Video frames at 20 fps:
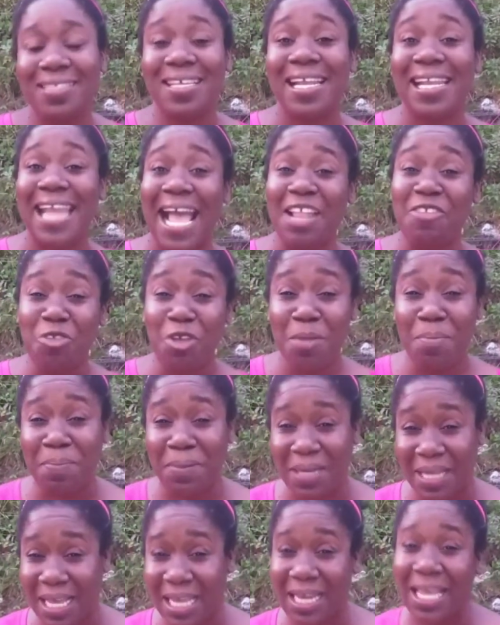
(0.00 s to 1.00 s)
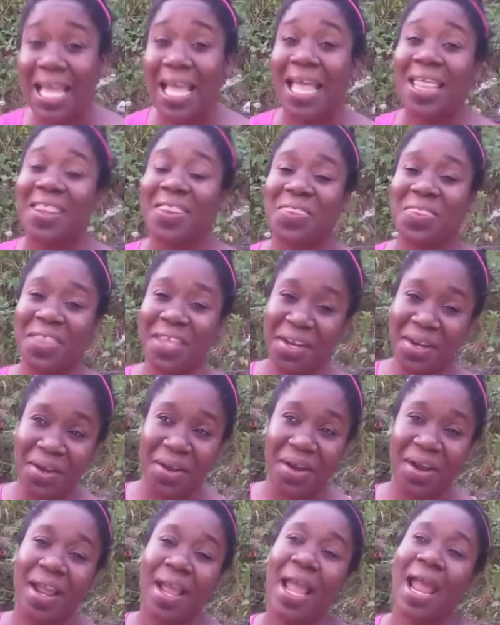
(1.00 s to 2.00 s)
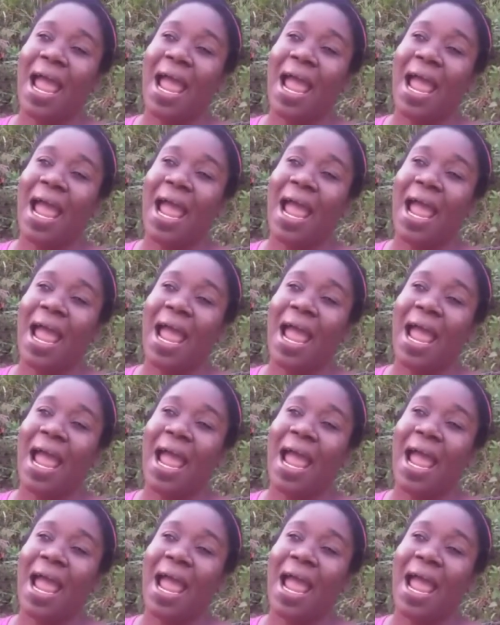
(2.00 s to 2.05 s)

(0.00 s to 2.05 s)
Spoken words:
a natural blood thinner.